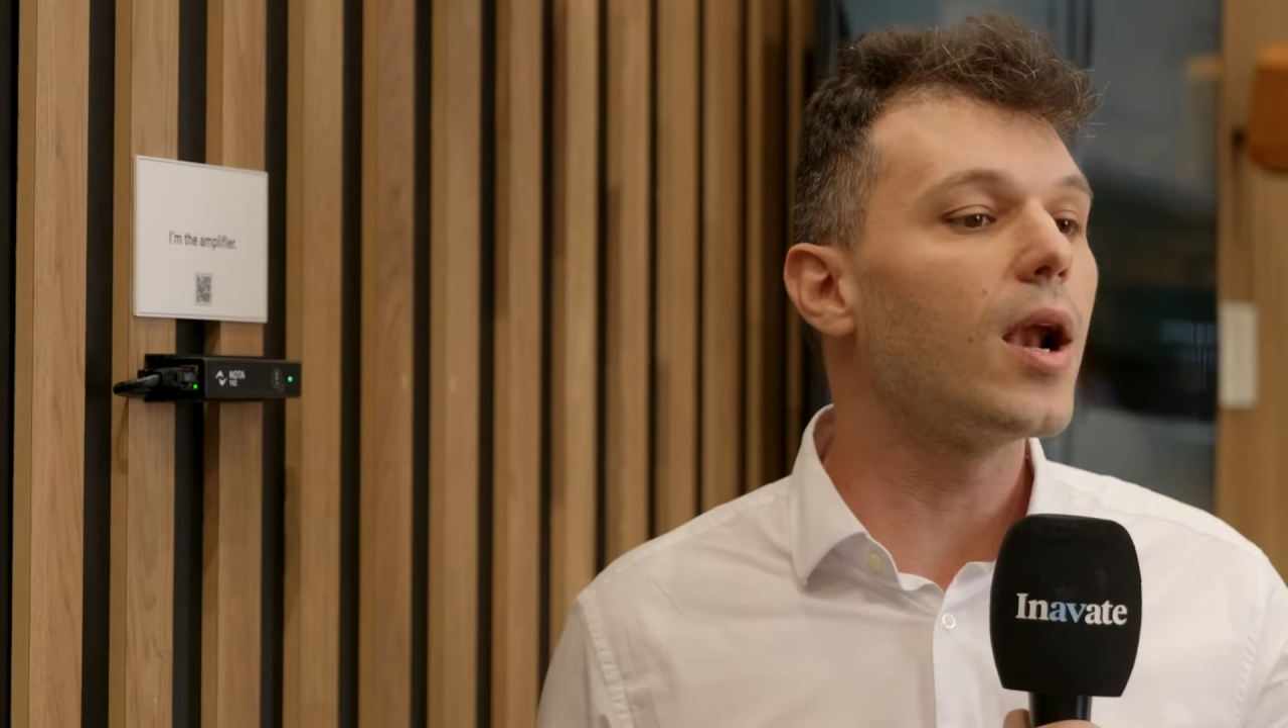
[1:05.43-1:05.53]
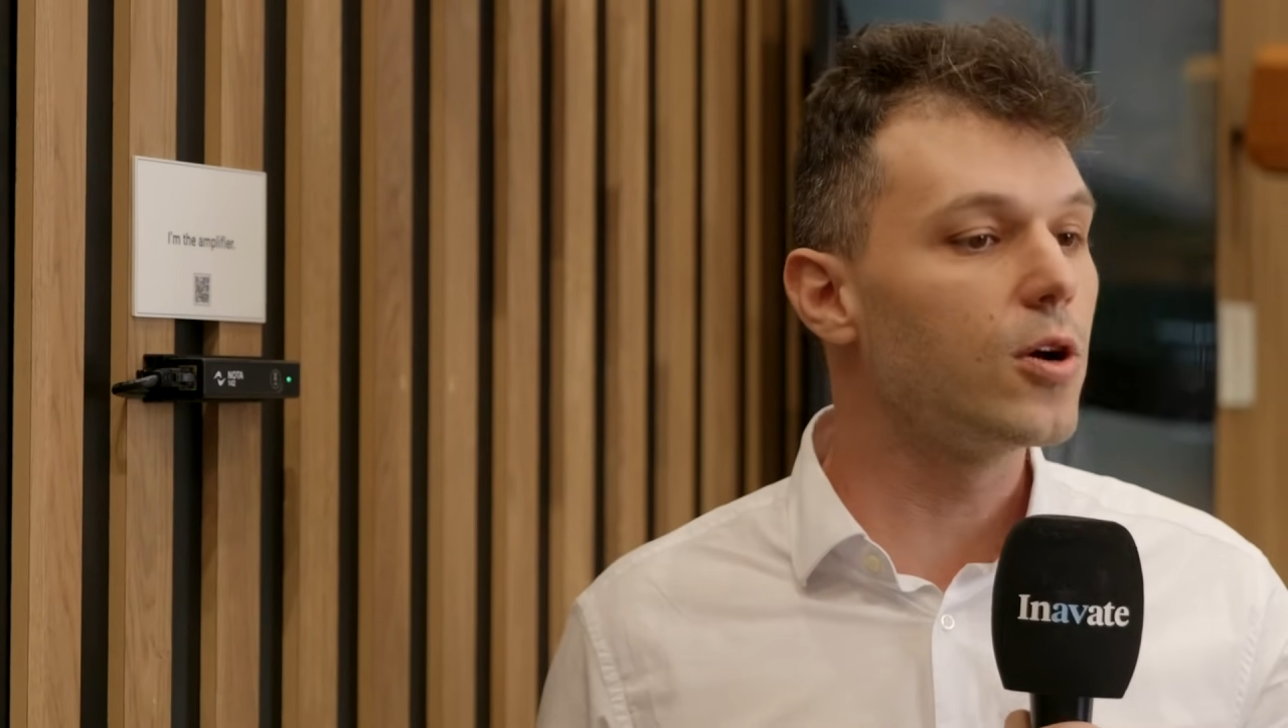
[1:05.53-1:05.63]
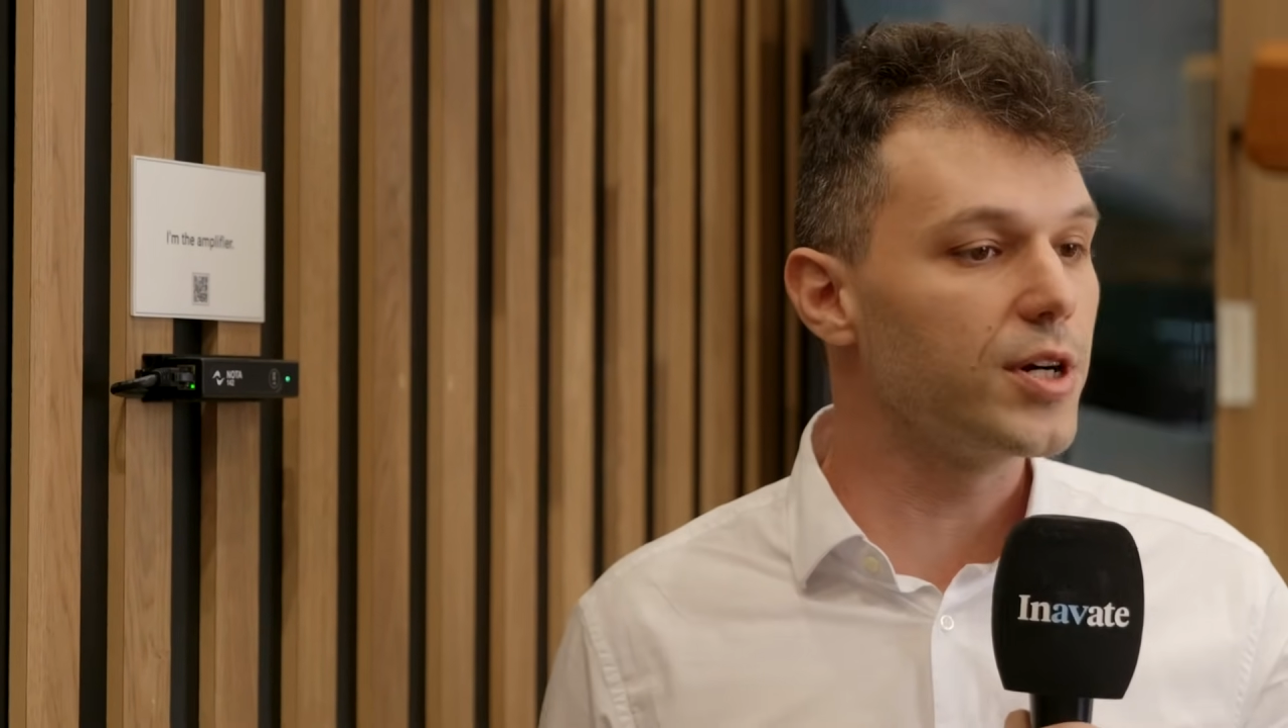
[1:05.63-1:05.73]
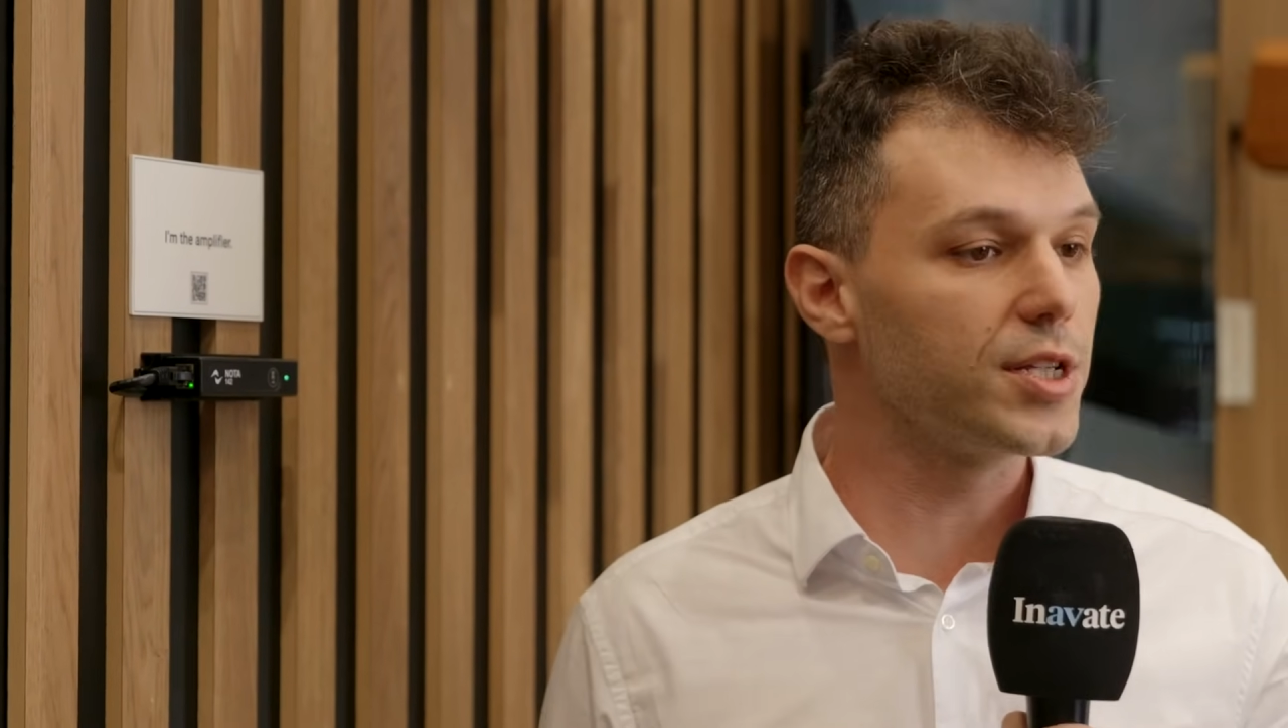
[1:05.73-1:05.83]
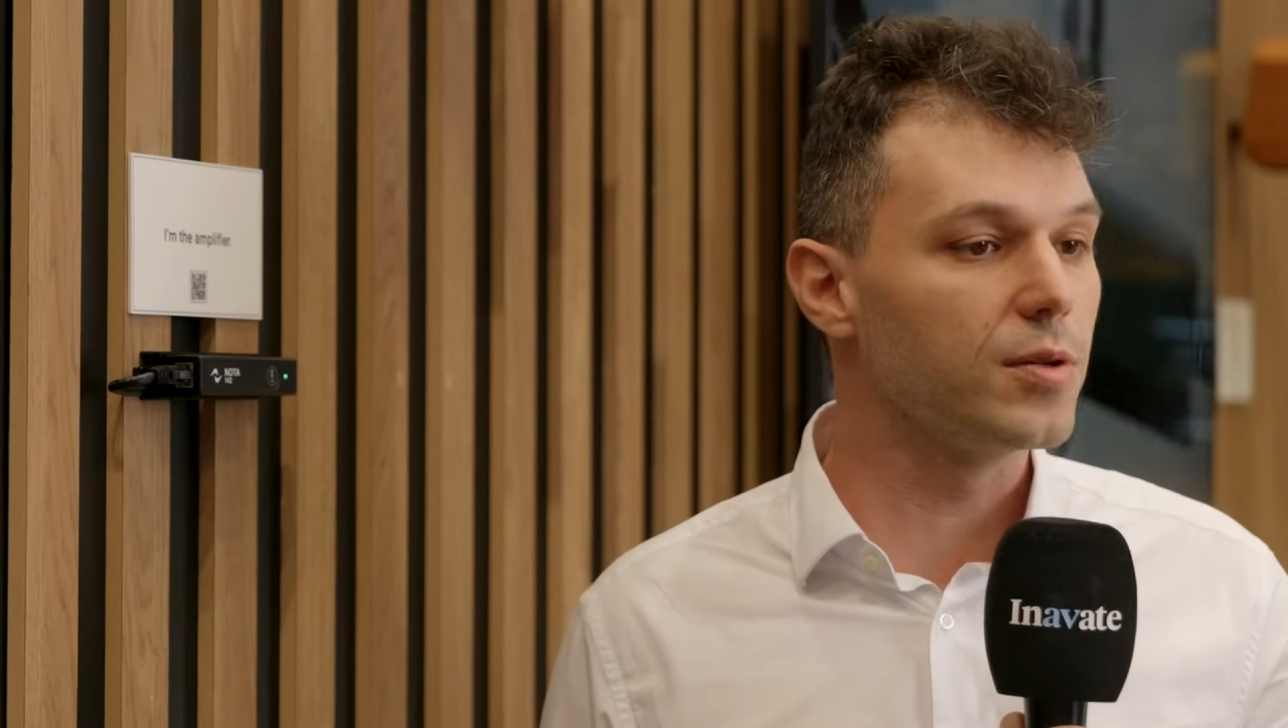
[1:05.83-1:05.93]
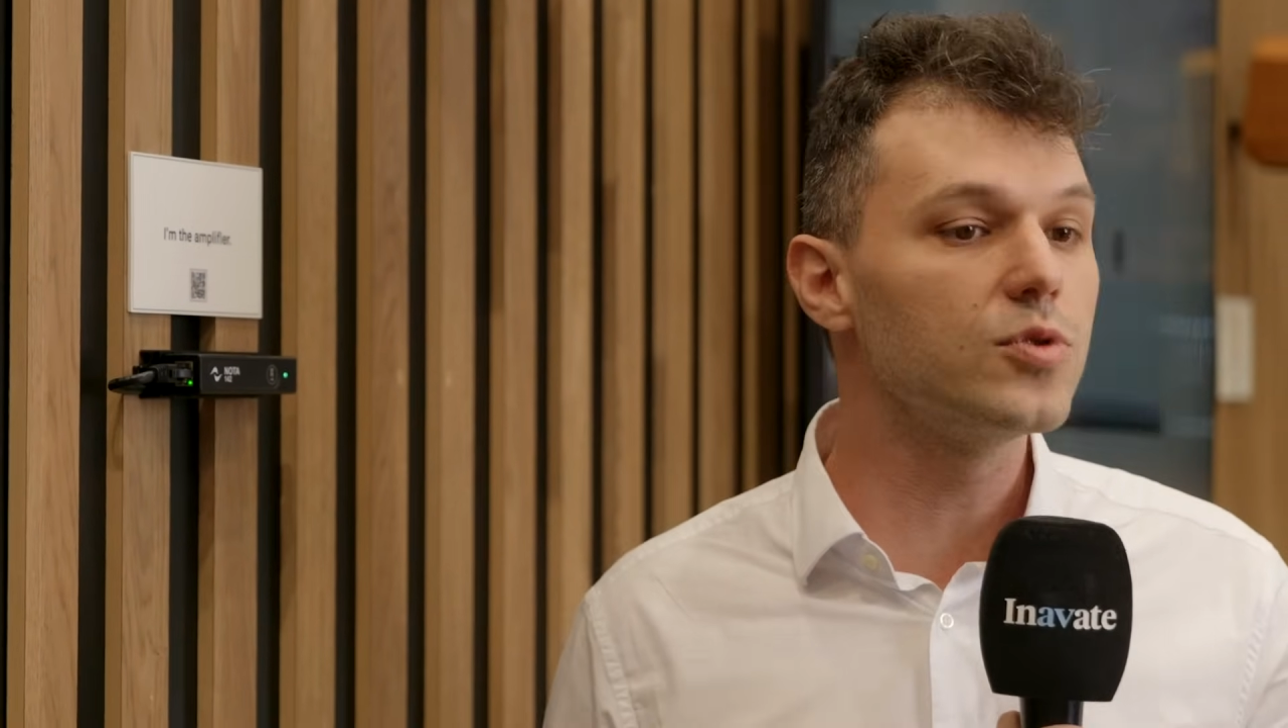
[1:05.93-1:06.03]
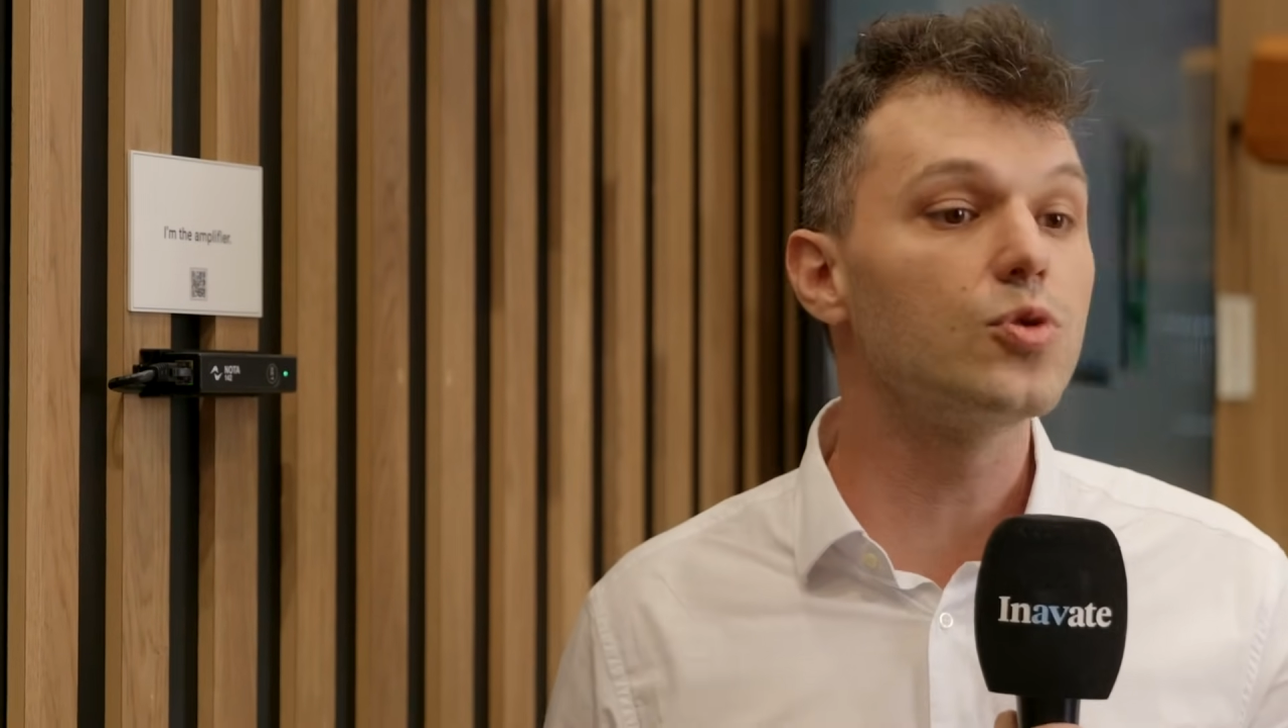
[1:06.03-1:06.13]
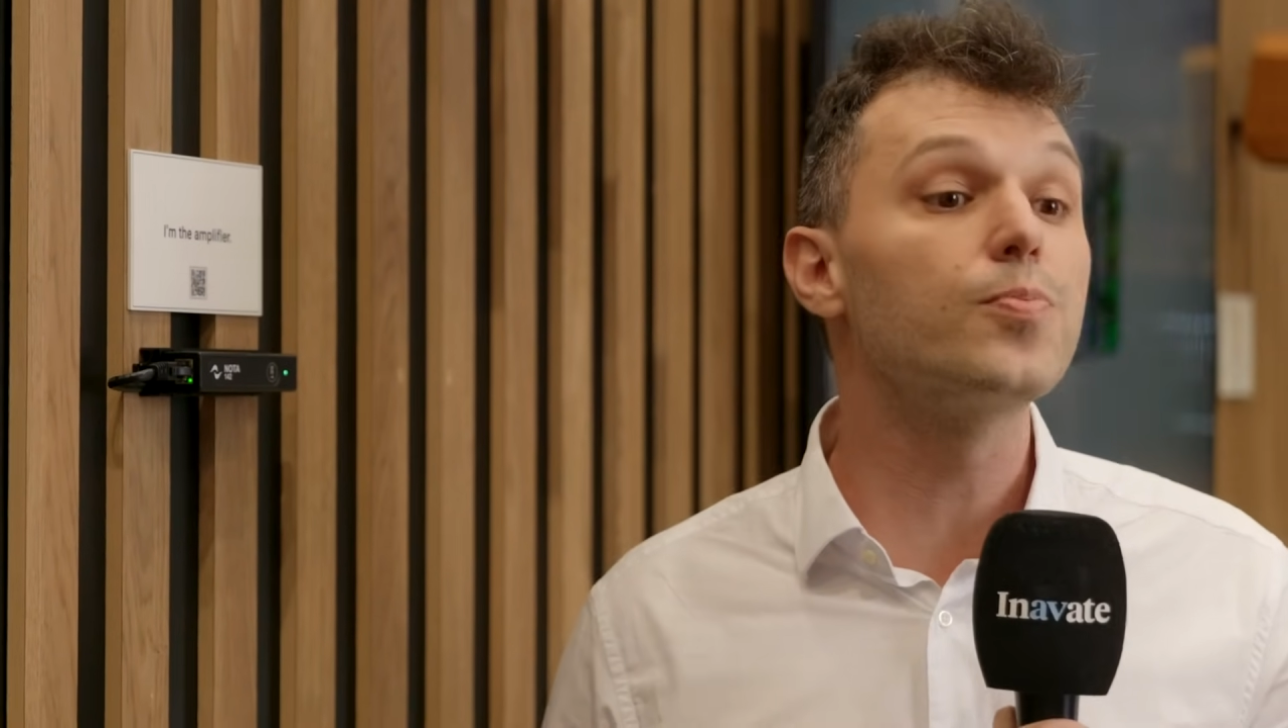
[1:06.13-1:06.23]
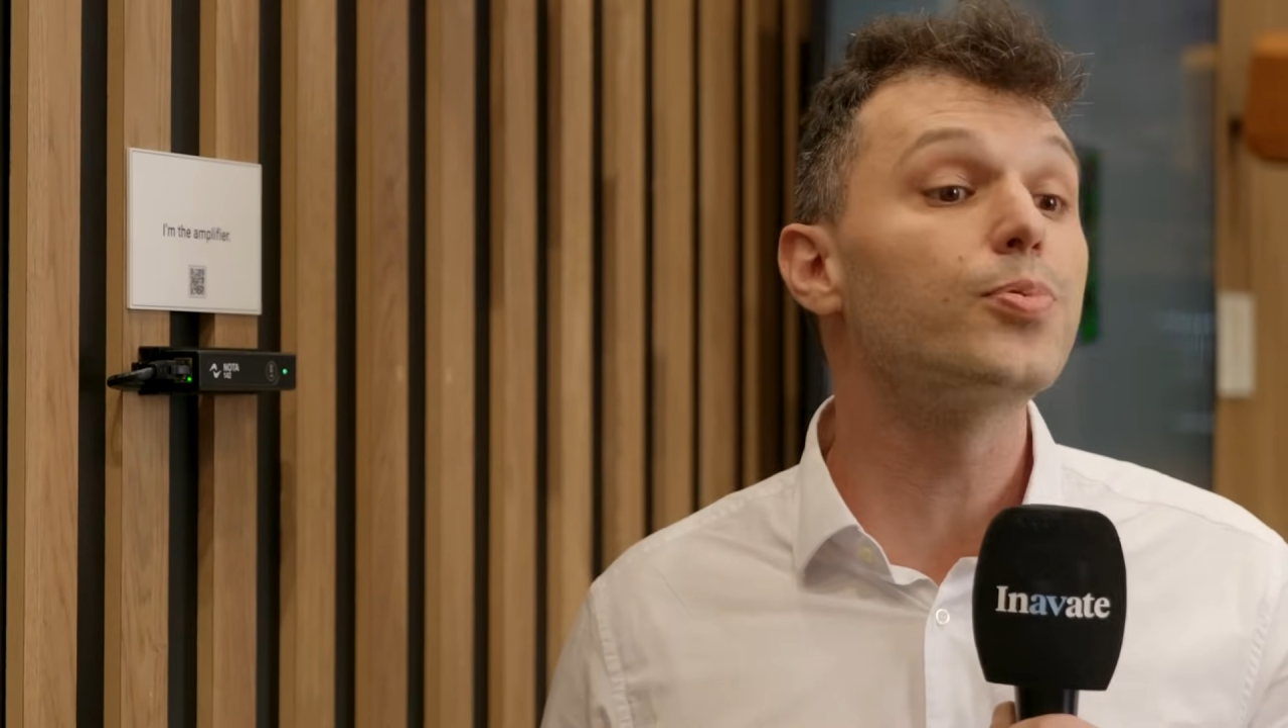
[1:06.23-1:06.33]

algorithm to